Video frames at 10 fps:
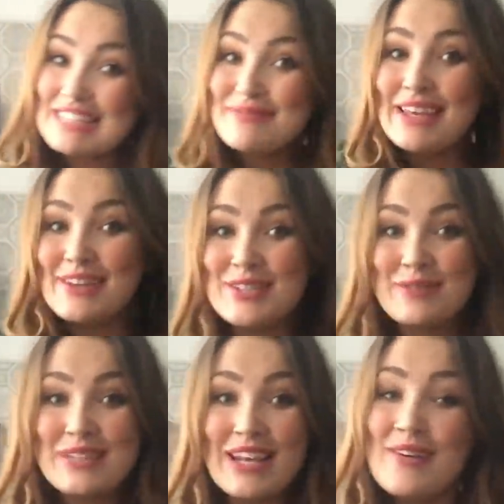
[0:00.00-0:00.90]
to my
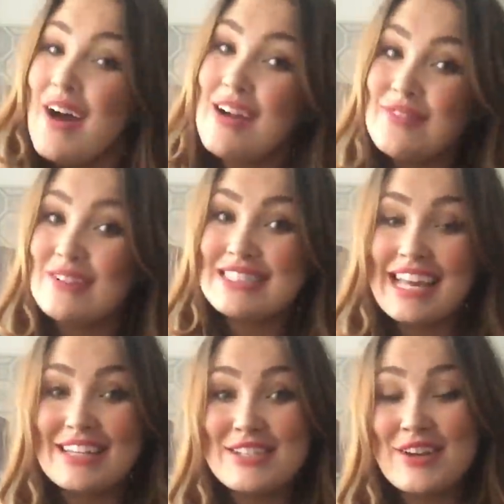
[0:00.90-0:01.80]
YouTube channel. I'm Rosie
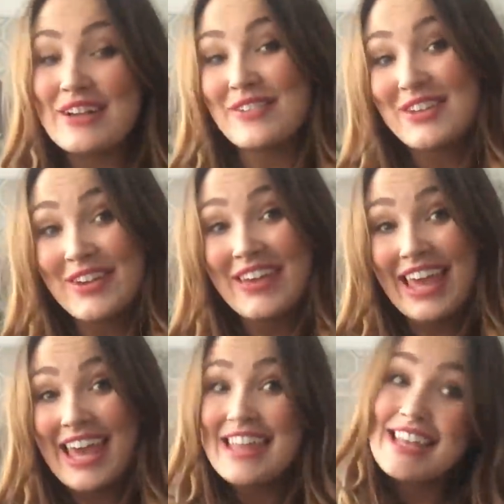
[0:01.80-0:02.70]
Henshaw. If you're new
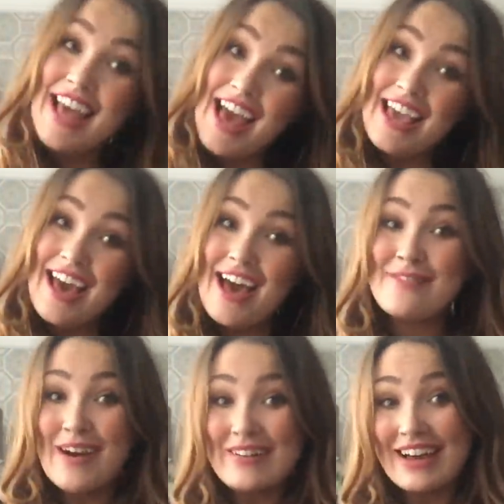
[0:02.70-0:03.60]
here, then hiya,
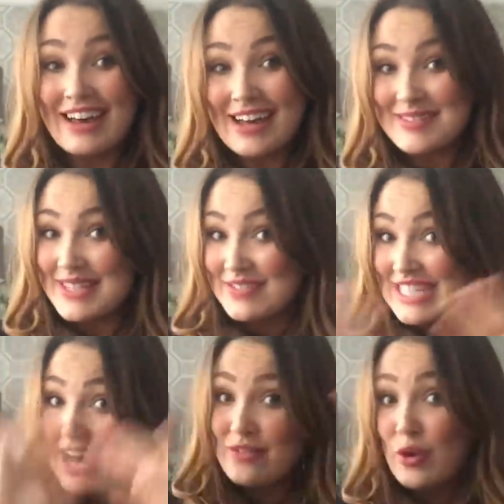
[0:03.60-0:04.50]
welcome. It's lovely
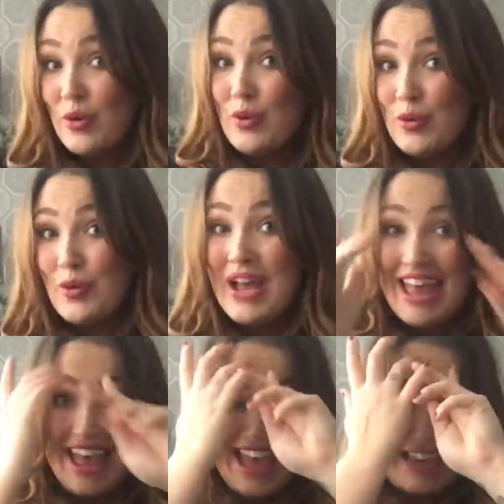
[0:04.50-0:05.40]
to have you.
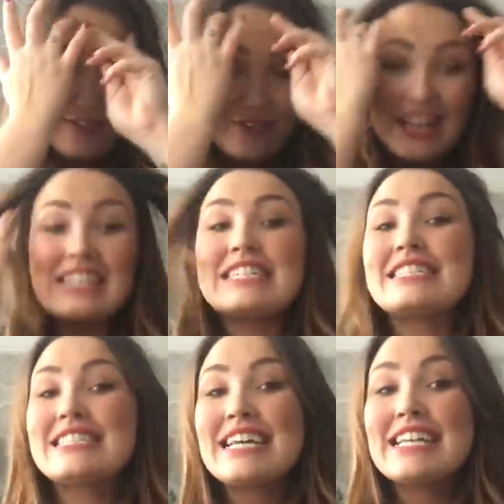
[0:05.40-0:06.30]
And if you're already
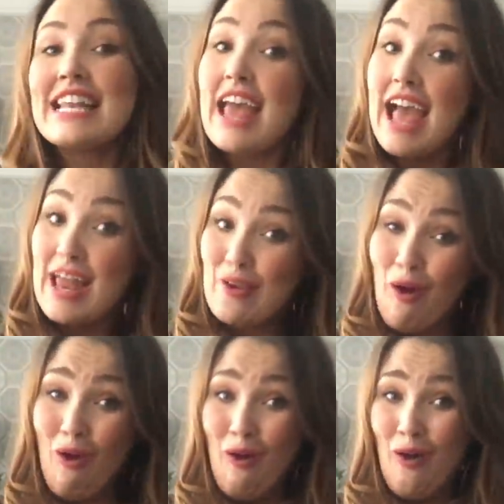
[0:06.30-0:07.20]
existing, then
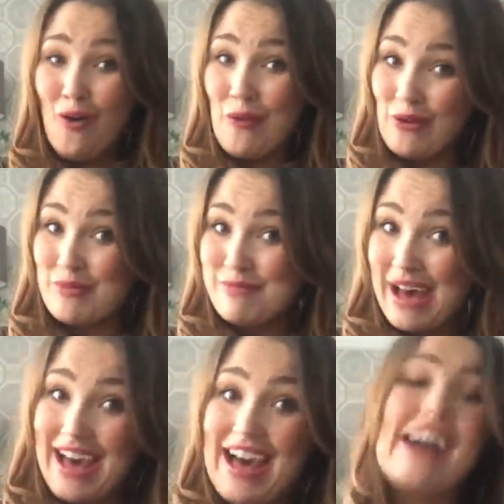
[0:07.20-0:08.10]
hello, welcome
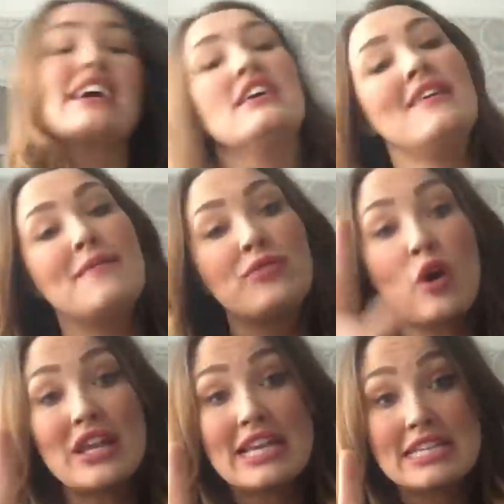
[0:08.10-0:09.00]
back.
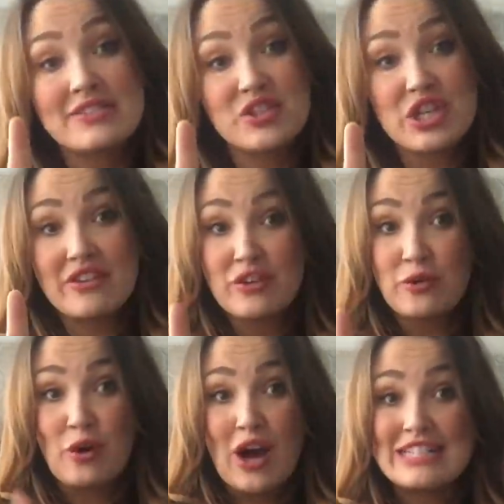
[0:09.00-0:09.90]
Not any less of a cheer for
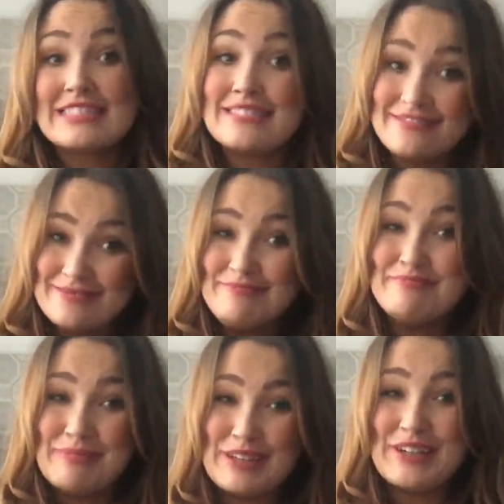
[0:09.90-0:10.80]
you guys.
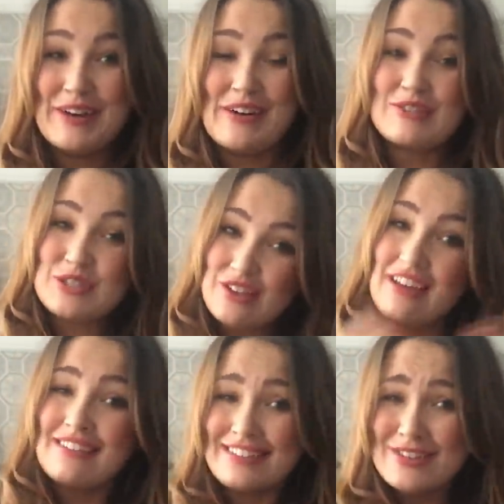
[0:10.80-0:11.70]
But you know, I was just
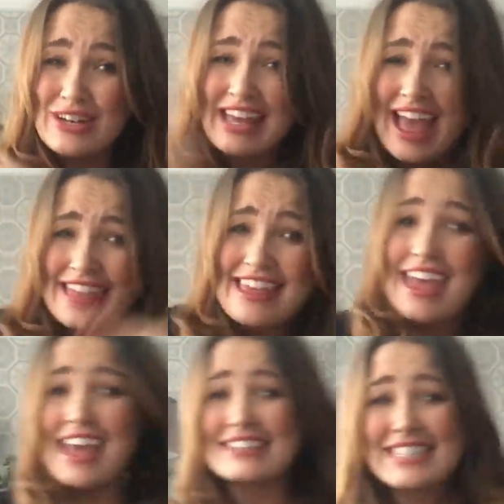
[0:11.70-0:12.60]
like trying to get out
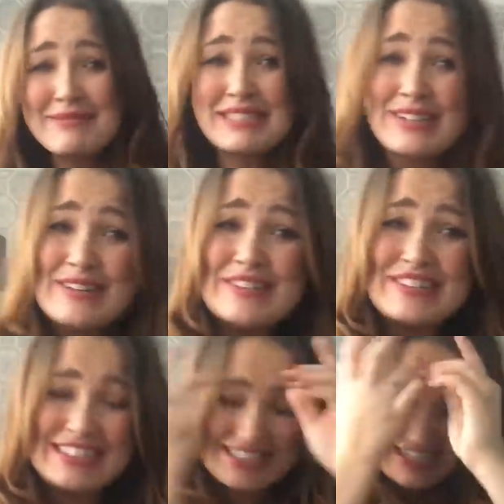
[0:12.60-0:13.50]

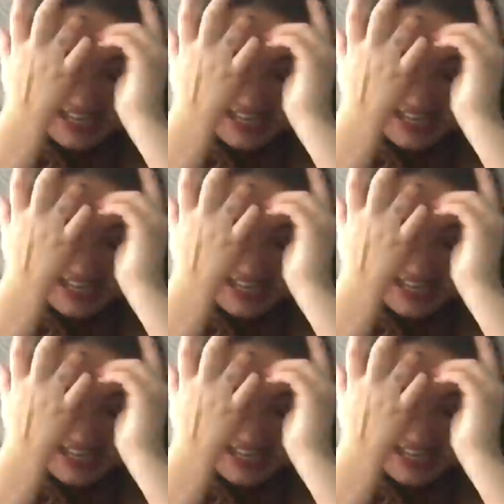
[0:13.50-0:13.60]
there,